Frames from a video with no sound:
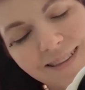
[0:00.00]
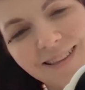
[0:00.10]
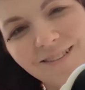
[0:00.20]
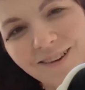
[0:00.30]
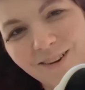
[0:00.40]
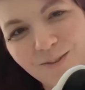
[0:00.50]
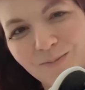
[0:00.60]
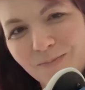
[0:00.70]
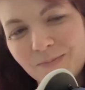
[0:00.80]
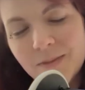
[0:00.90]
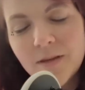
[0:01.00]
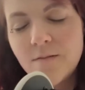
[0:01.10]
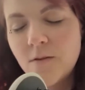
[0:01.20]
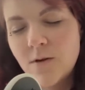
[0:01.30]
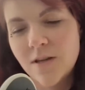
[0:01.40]
There we go.
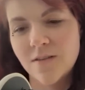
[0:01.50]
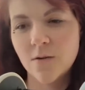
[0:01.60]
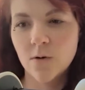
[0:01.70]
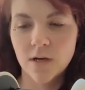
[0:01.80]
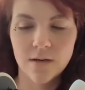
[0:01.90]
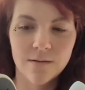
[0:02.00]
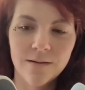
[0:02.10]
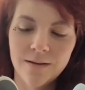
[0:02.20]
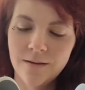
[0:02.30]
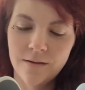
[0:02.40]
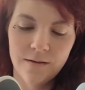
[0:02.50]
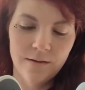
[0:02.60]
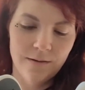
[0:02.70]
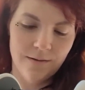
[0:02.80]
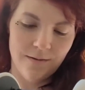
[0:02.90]
If you guess it right,
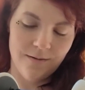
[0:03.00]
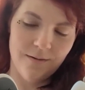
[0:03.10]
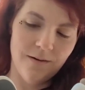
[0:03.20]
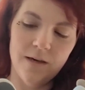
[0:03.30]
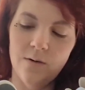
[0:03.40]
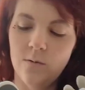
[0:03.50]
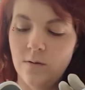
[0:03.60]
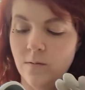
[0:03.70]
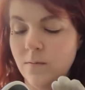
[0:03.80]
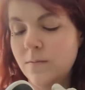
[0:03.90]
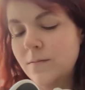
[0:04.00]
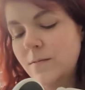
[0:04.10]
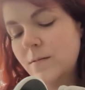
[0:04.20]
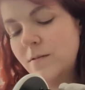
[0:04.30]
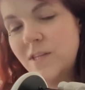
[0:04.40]
I will
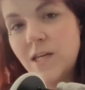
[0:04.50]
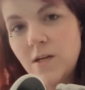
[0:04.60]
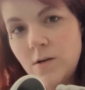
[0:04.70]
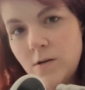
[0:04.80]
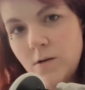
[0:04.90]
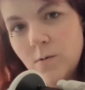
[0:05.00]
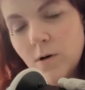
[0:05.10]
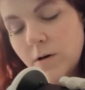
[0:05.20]
say you are